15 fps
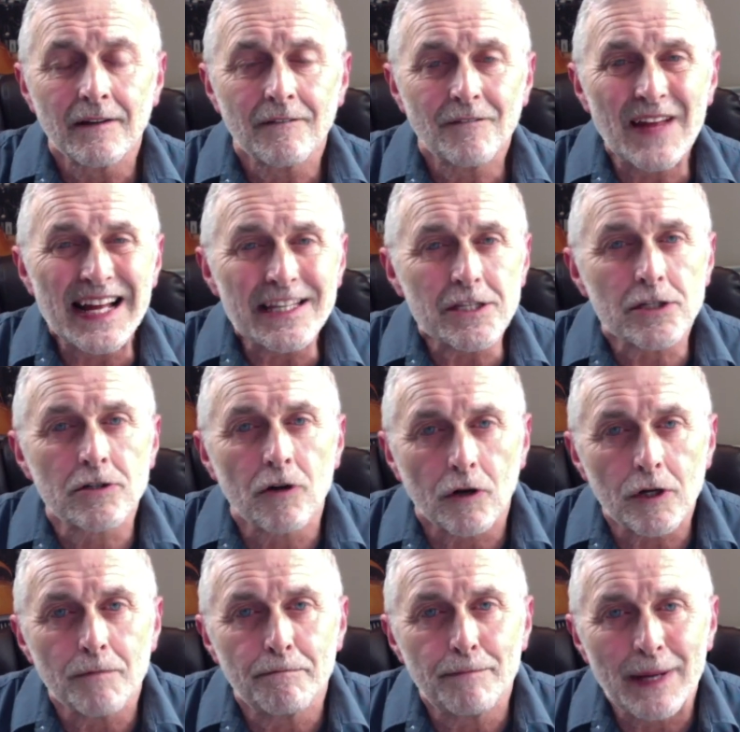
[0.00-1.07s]
That's got
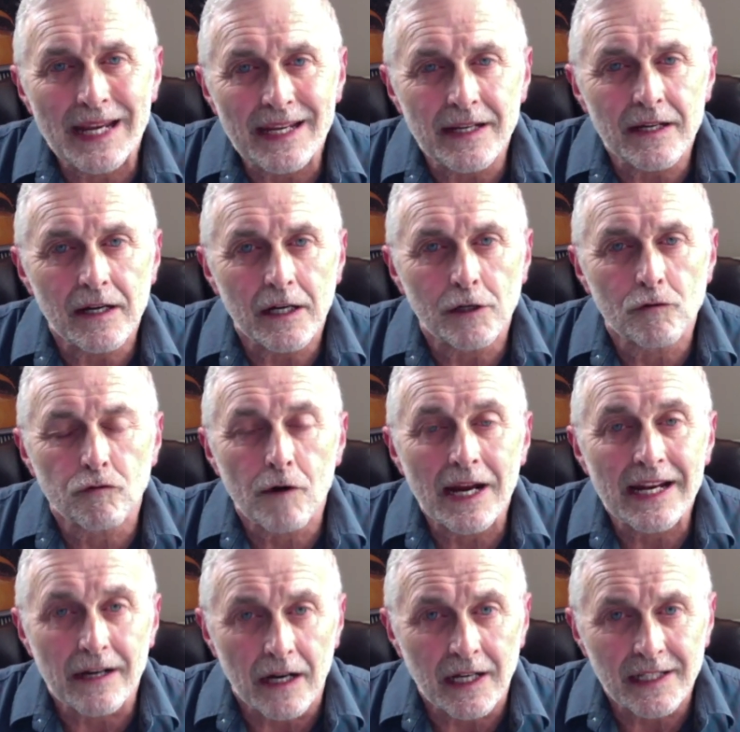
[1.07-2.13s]
to be a
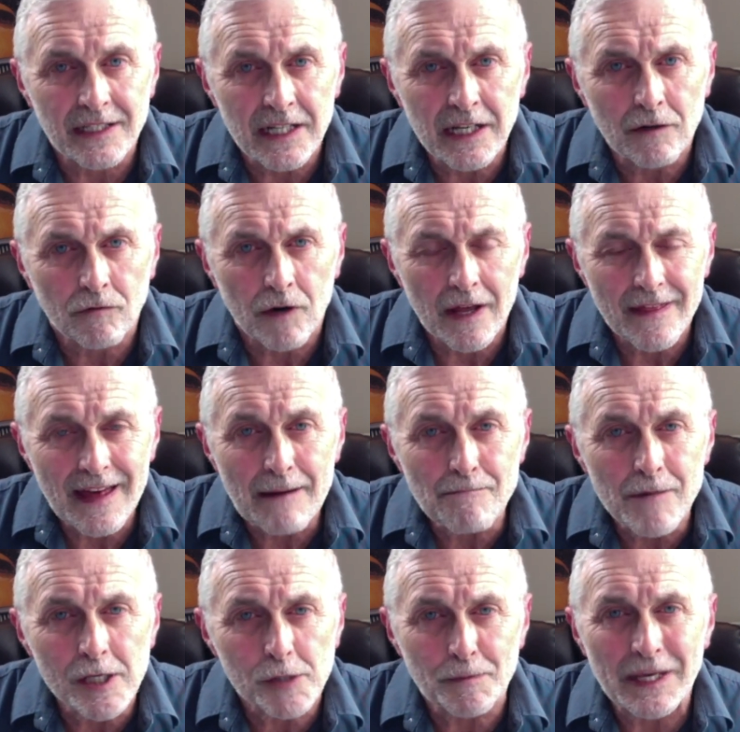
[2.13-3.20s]
great idea, right? That
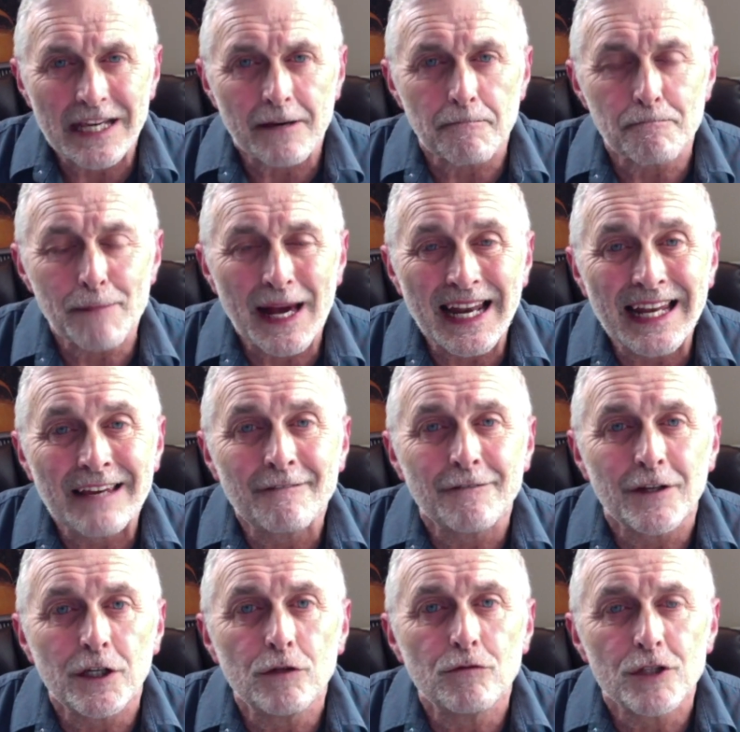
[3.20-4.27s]
must be compelling for
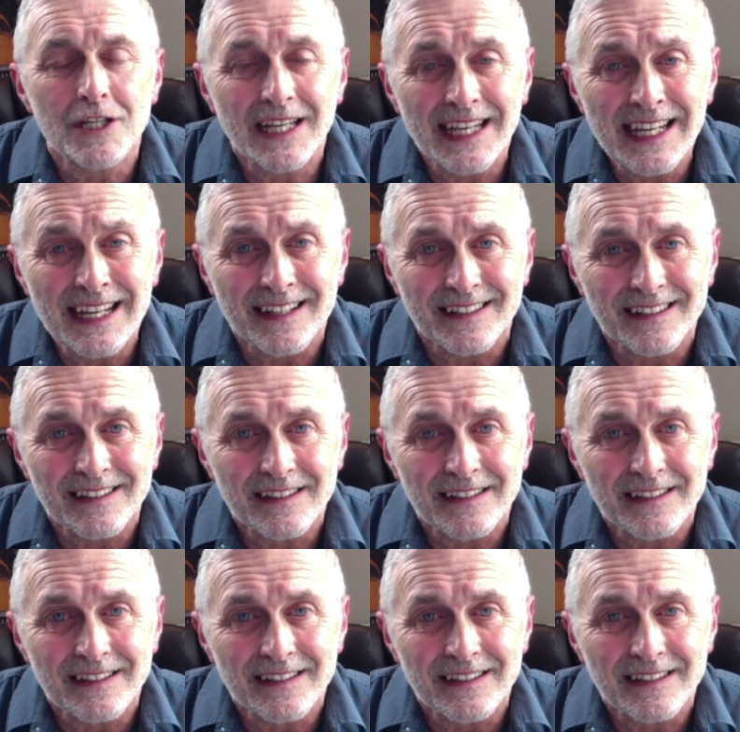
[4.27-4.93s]
you to hear.